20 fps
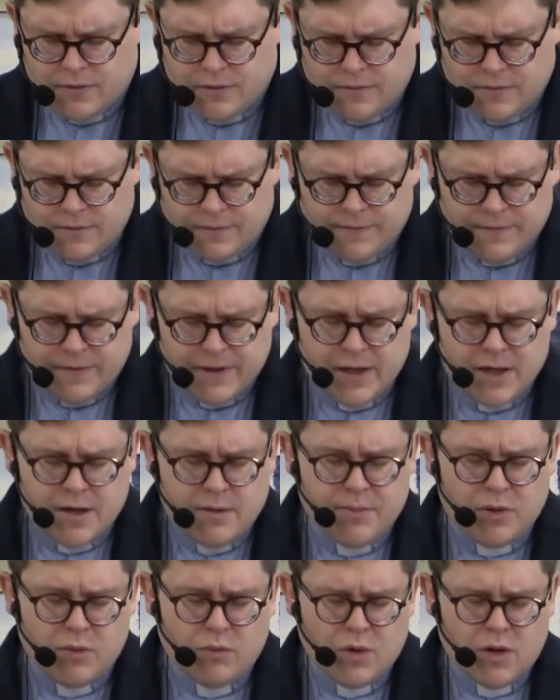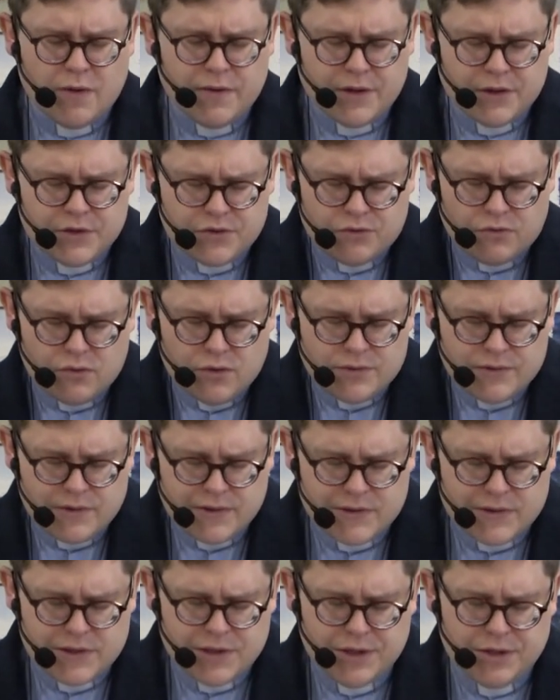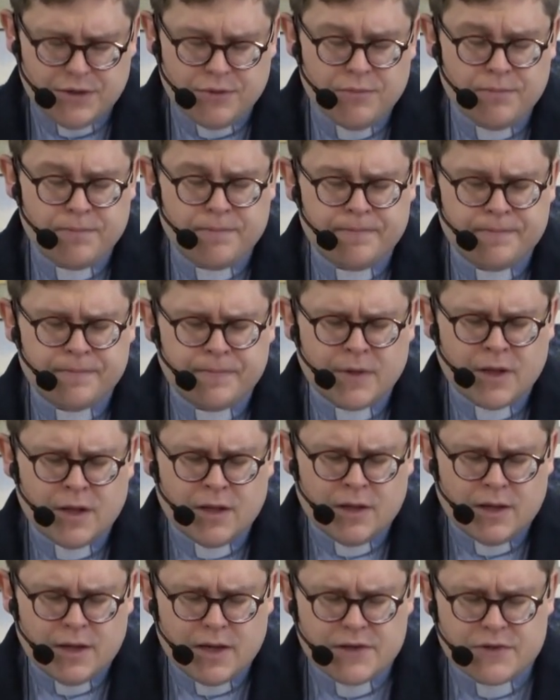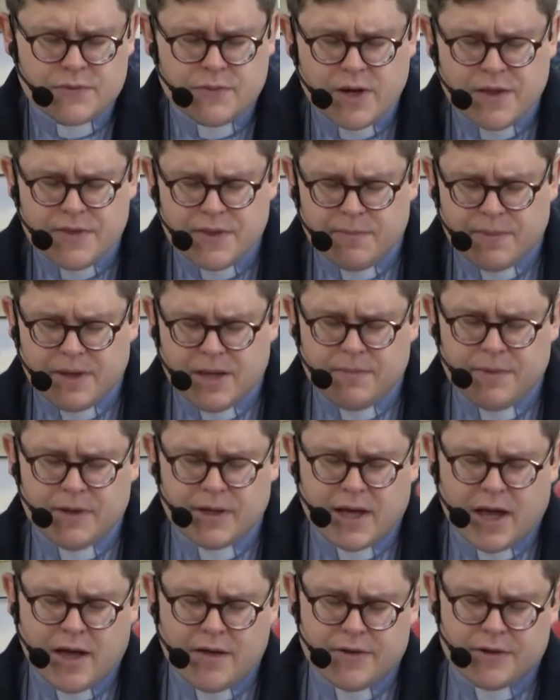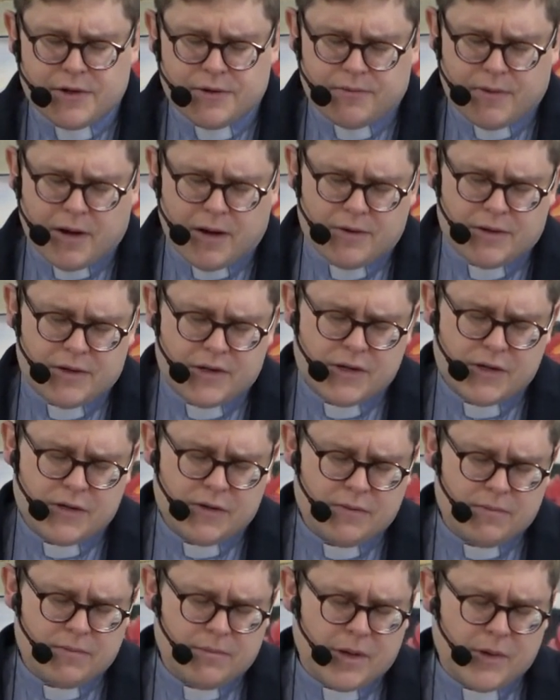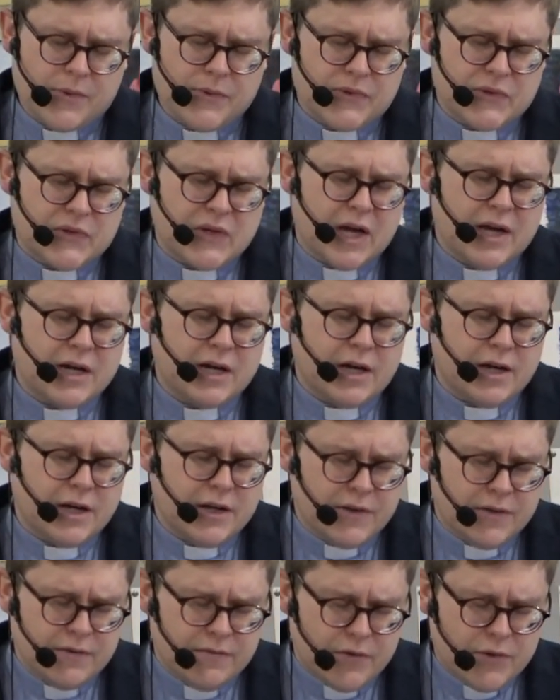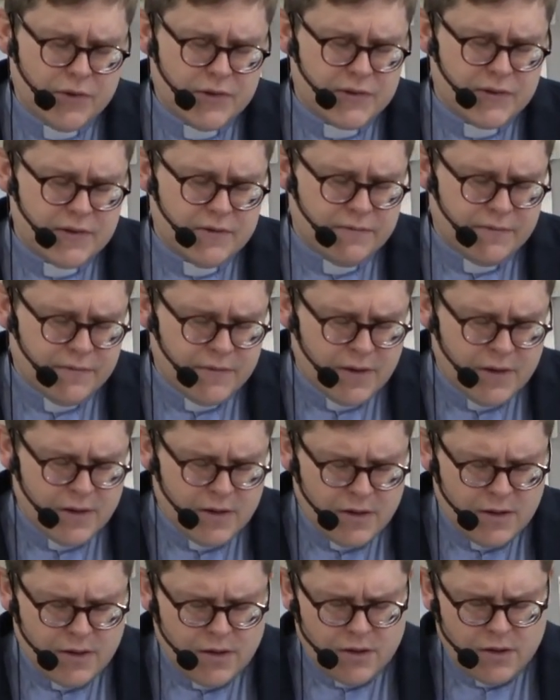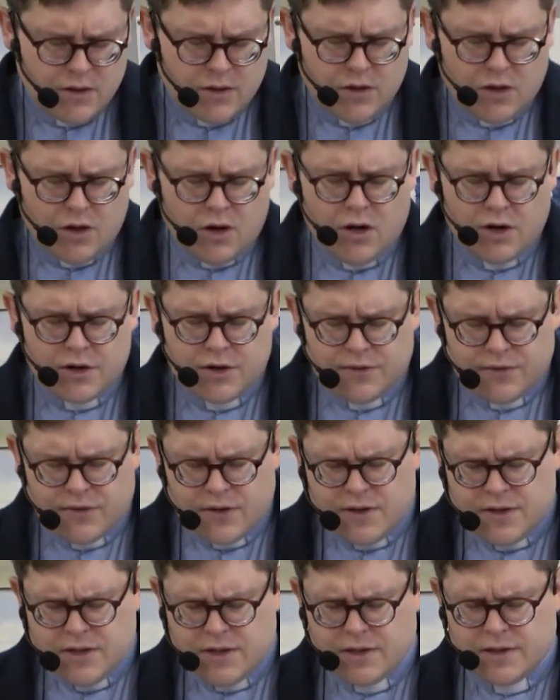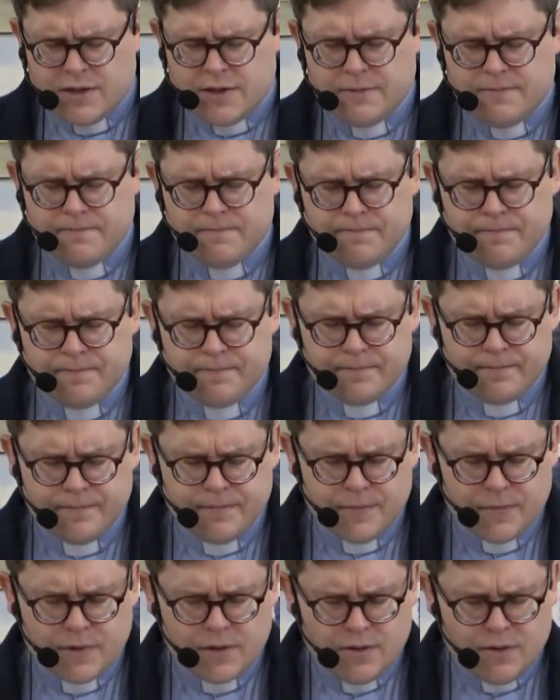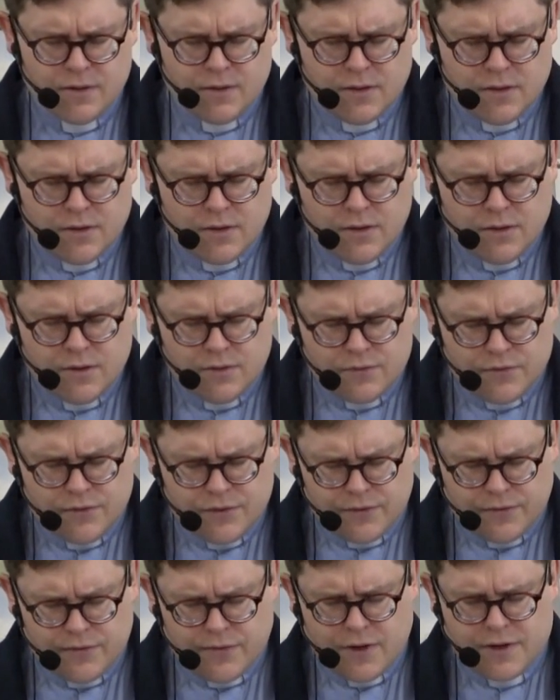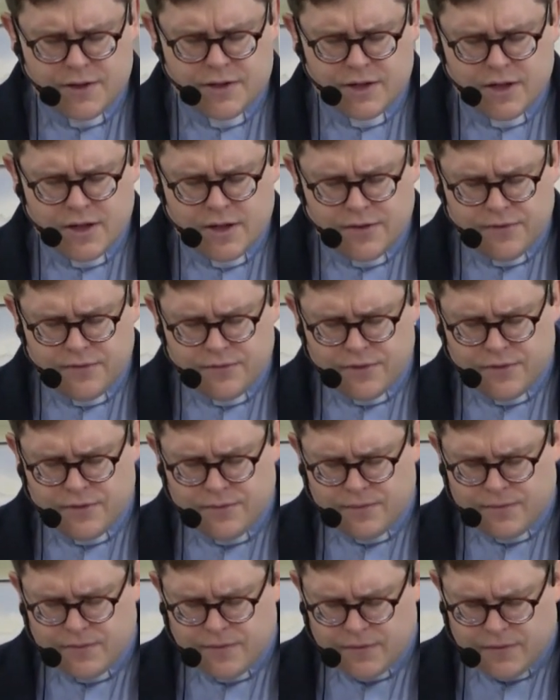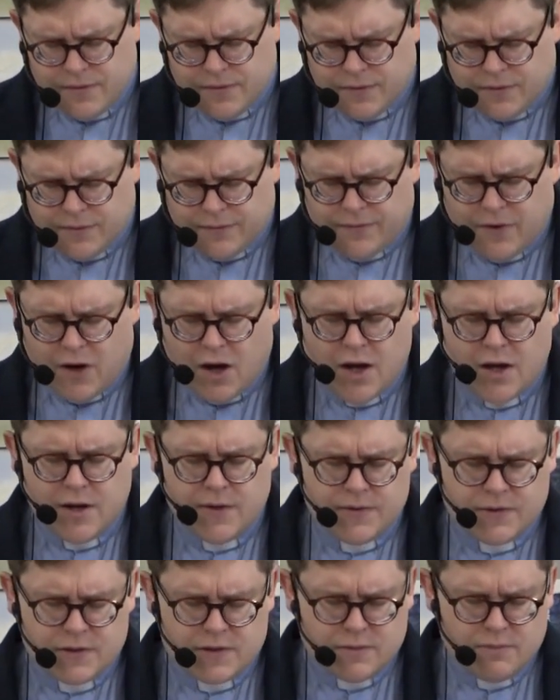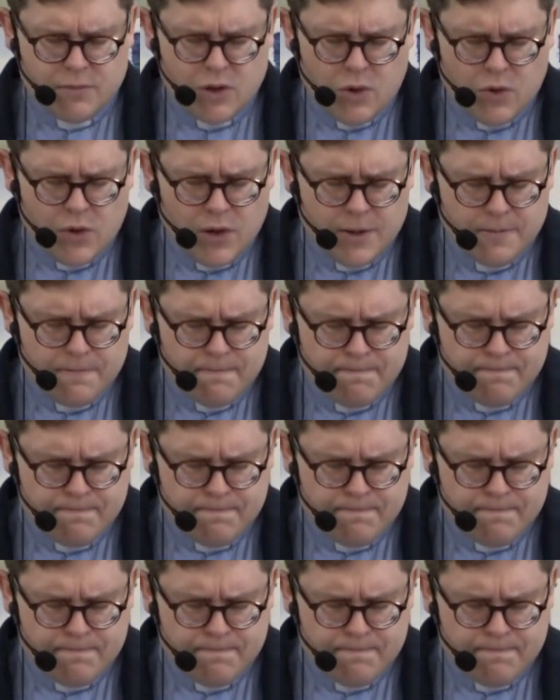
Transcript: fear, but one that draws us to you, as when the people gathered around Mount Sinai and the voice of God thundered through the thunder, through the fire, the smoke.